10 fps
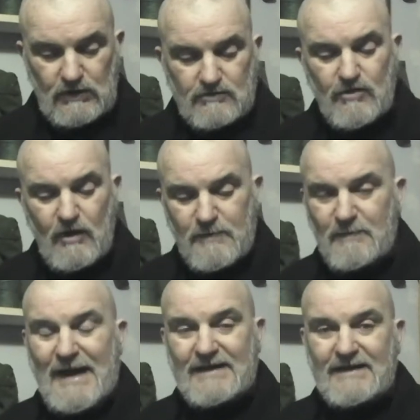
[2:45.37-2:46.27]
drop your
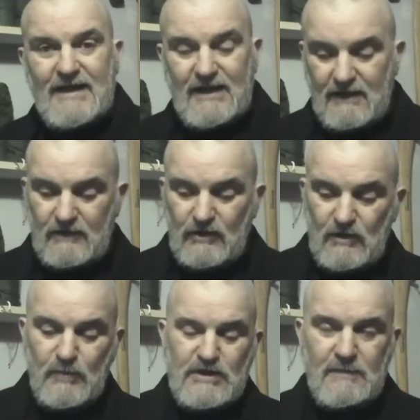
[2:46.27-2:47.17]
bag there, you can
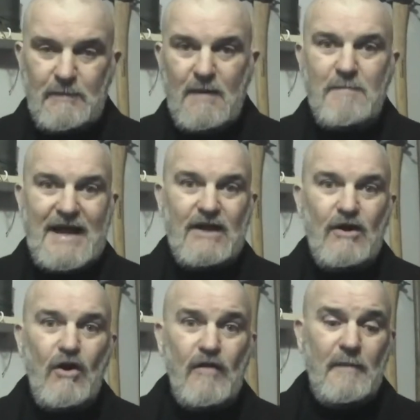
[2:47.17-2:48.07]
put your bum bag
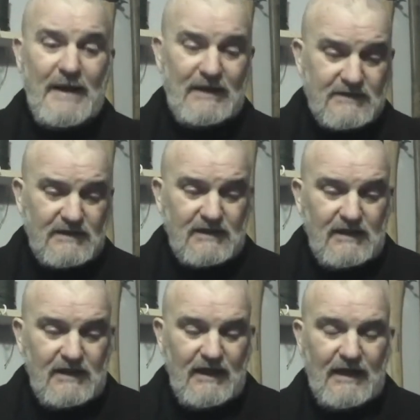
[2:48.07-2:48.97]
on the belt
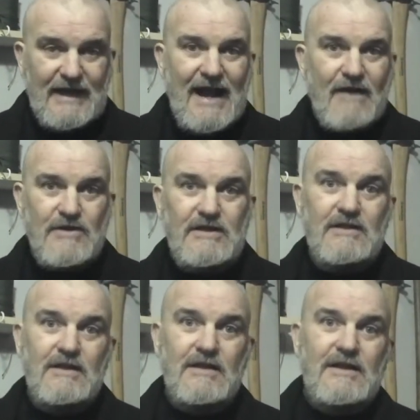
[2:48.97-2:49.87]
and carry
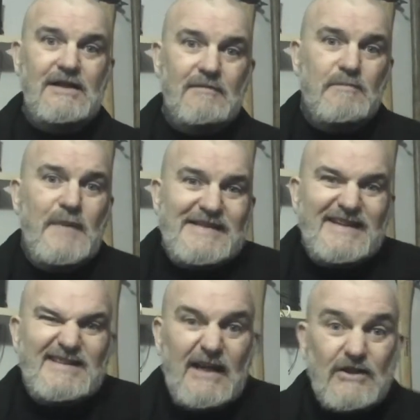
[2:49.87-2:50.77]
basic
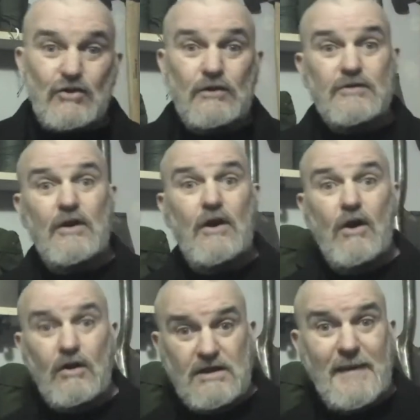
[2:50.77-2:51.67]
essentials
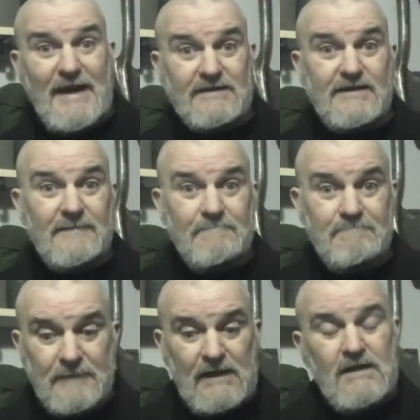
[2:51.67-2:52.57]
on your belt.
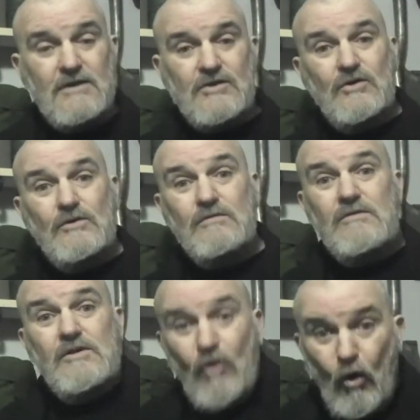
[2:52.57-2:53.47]
So
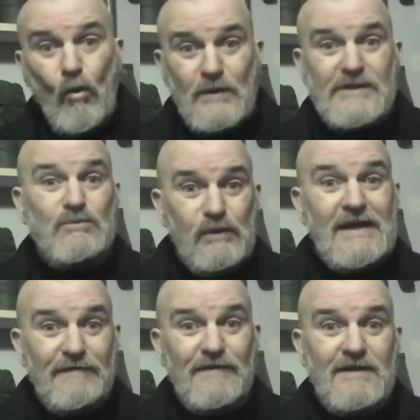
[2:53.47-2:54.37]
you're always with
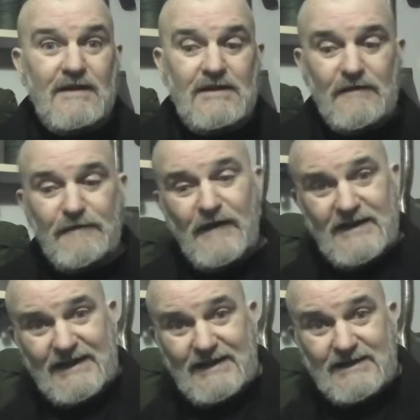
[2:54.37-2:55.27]
your fire
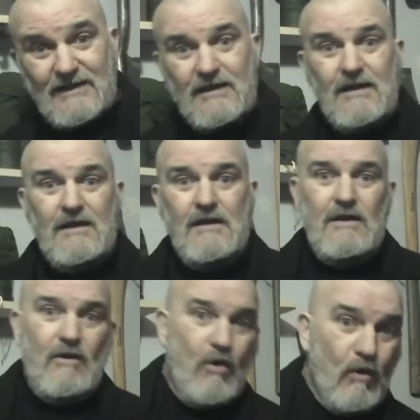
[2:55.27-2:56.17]
kit
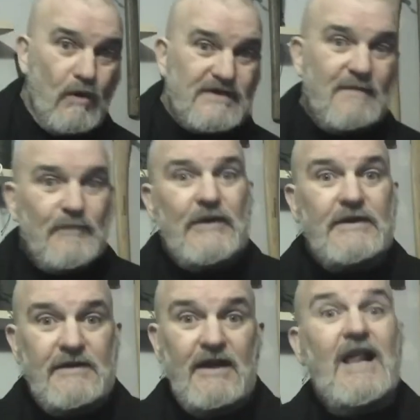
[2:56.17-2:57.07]
or something
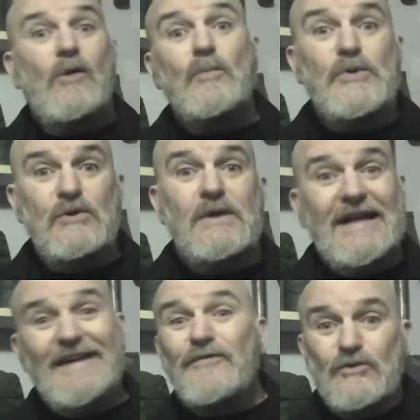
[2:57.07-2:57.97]
that'll help you
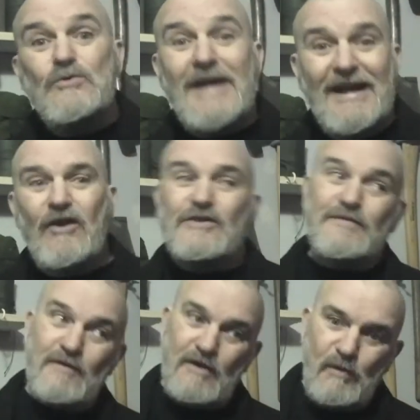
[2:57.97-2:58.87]
if you do get lost
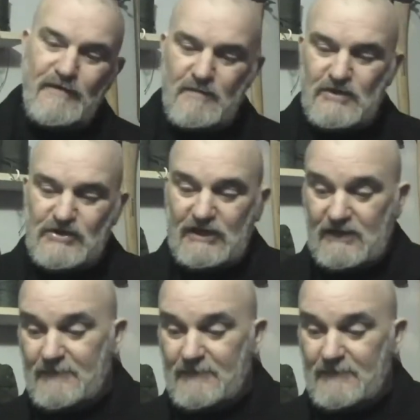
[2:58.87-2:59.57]
away from your shelter.